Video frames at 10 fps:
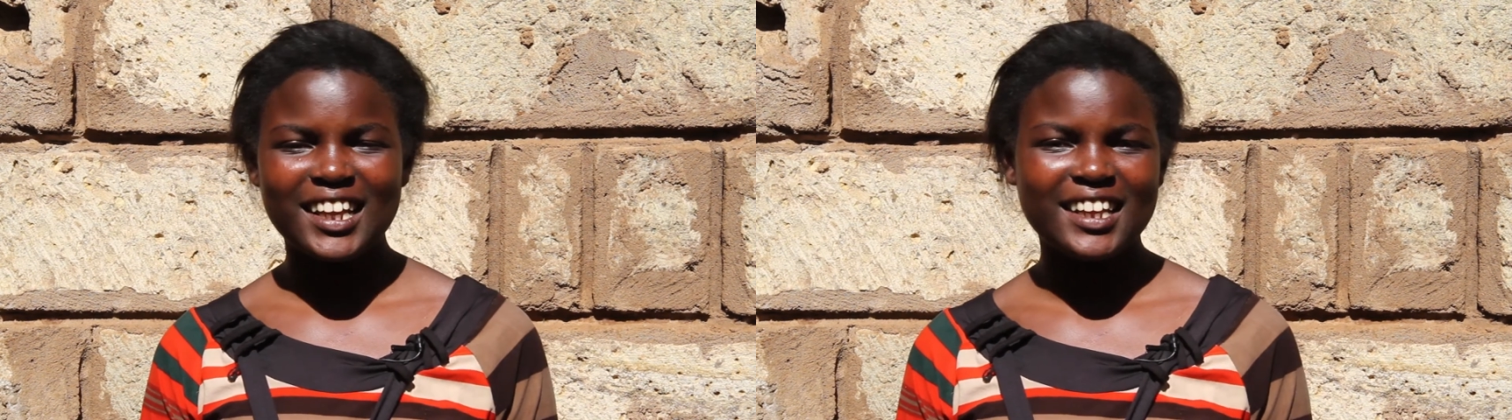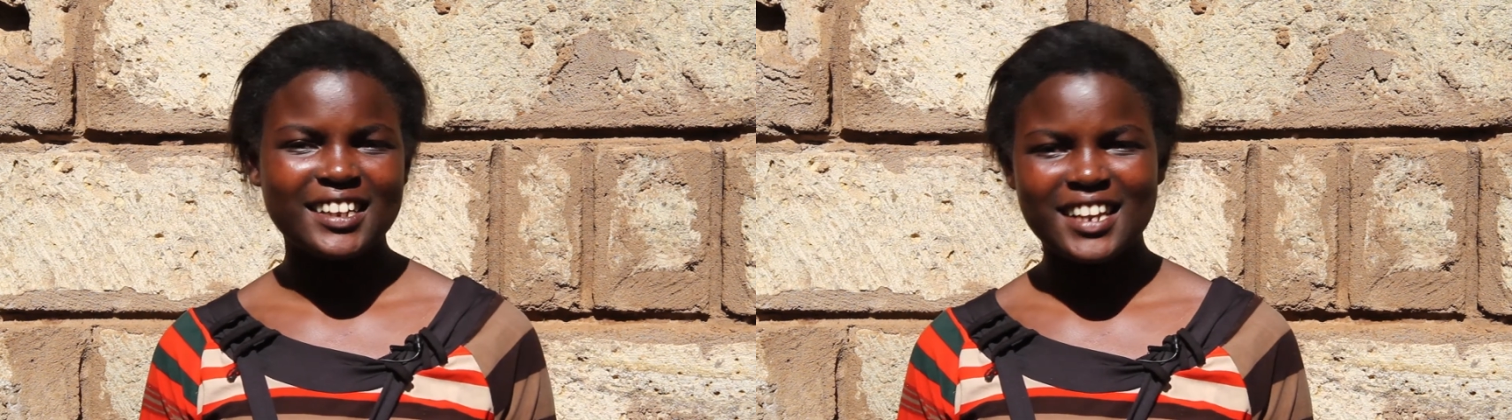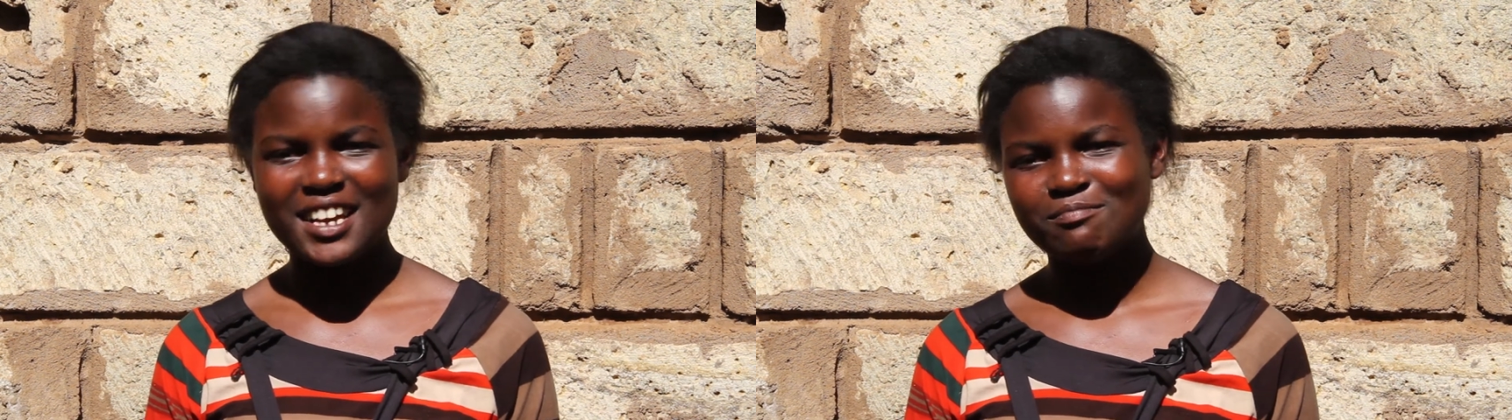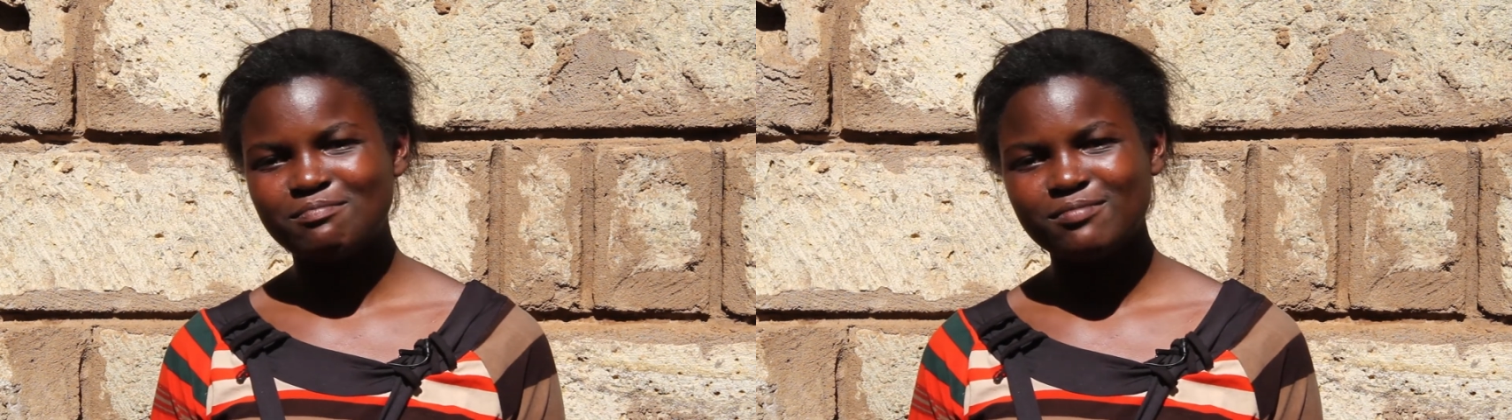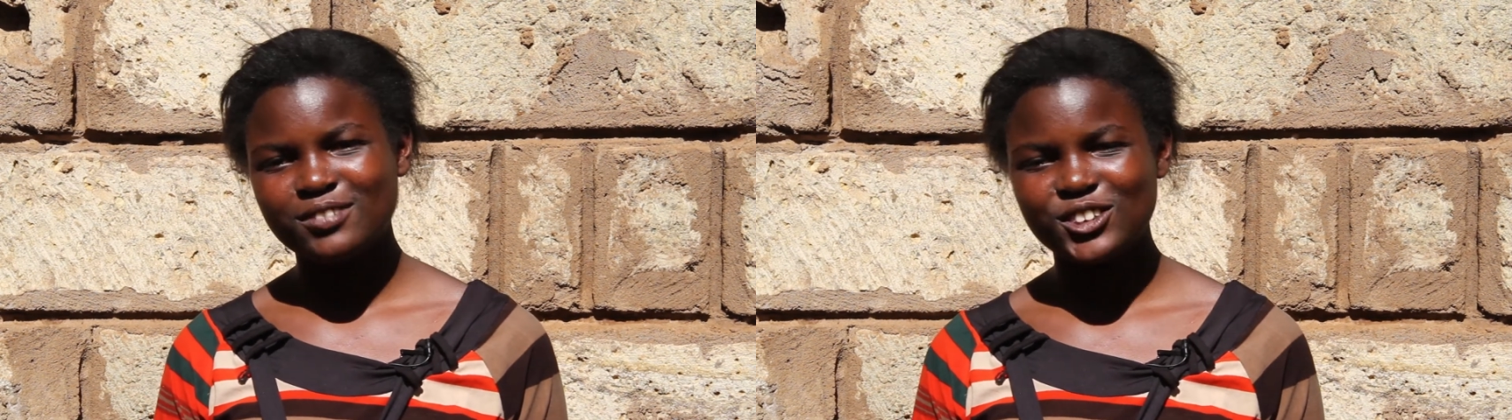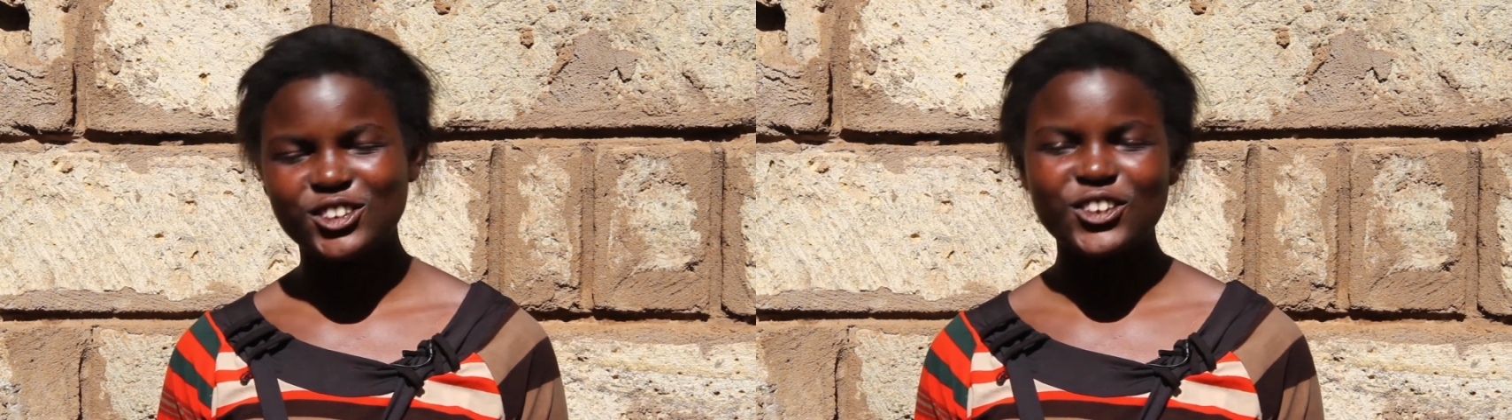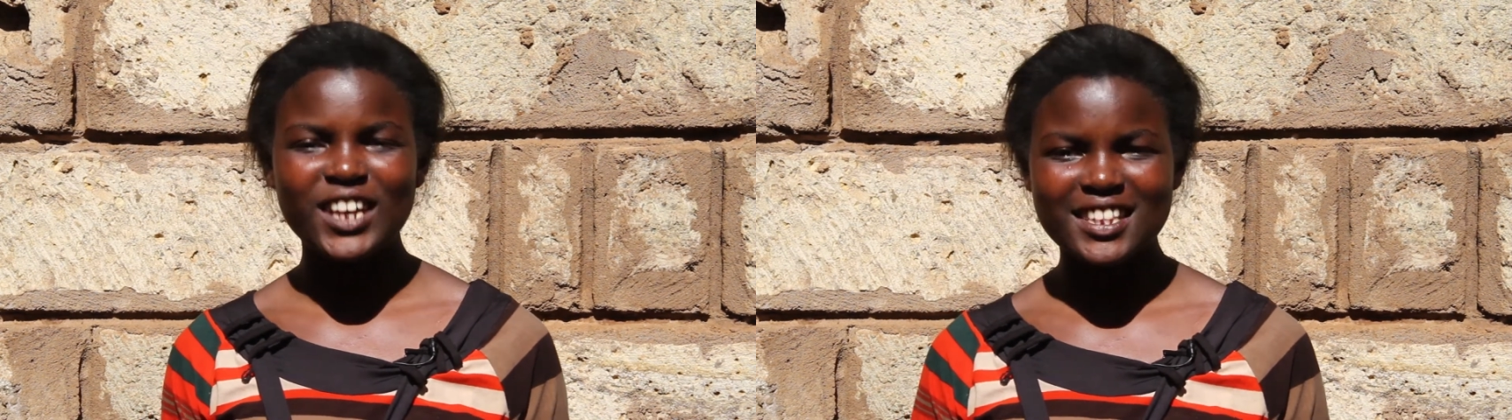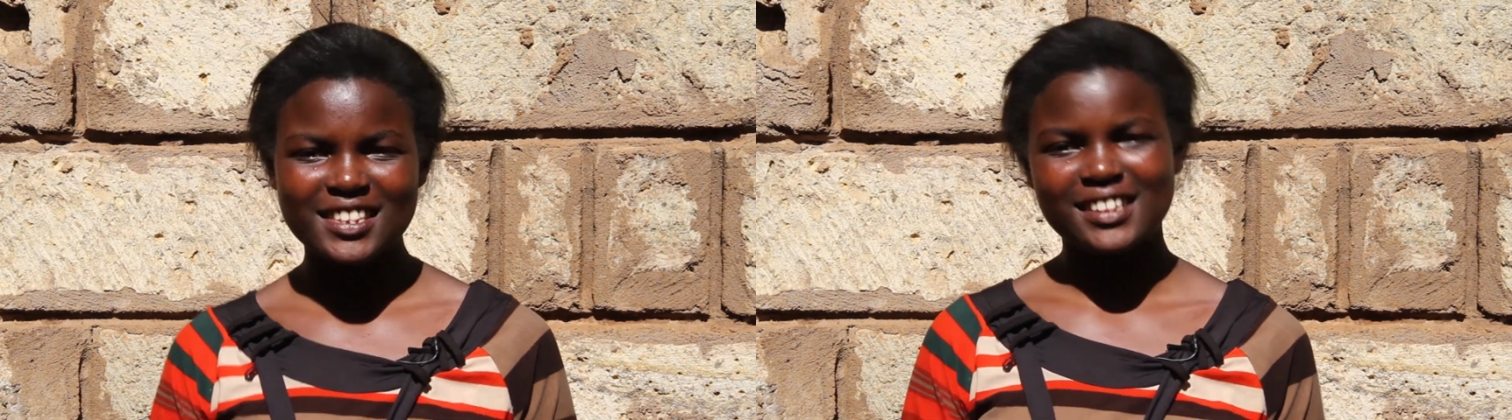and I'm so
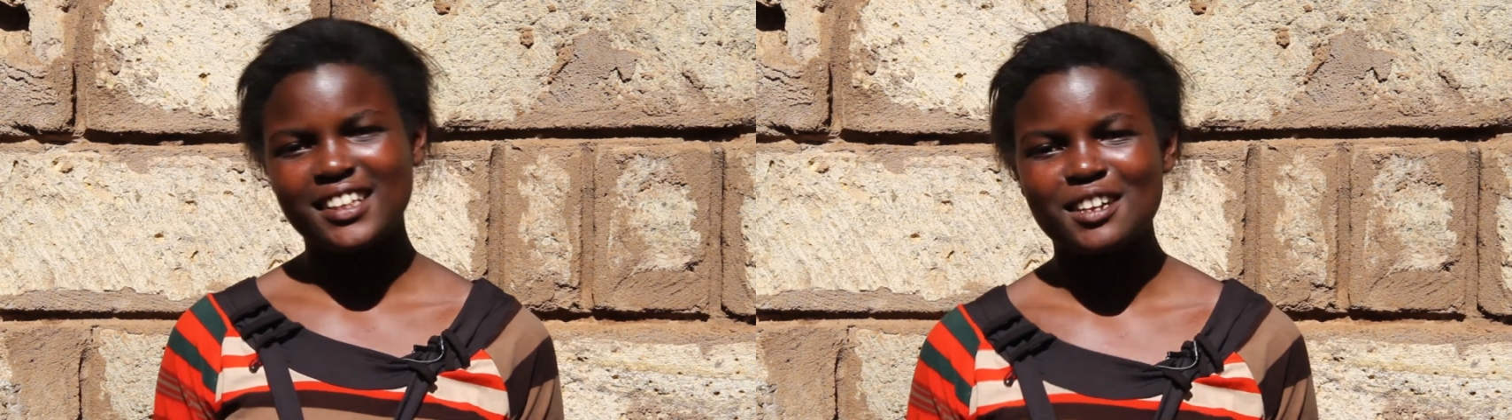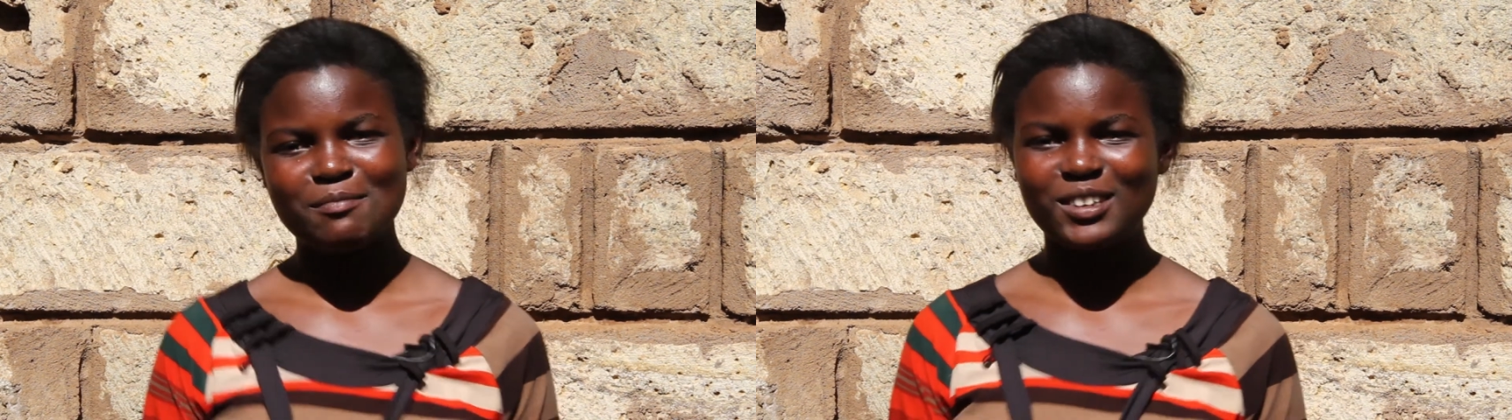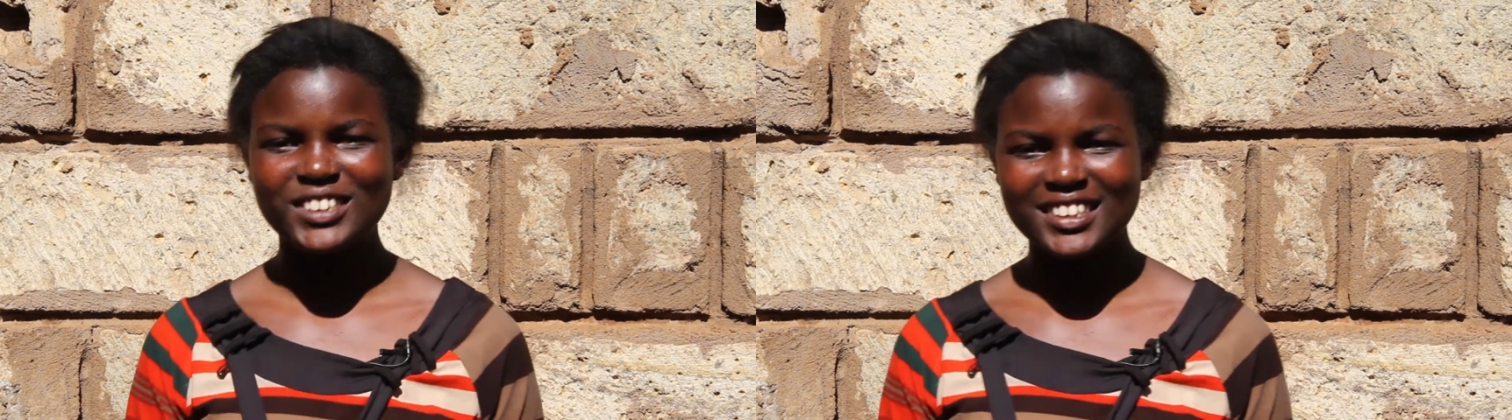excited about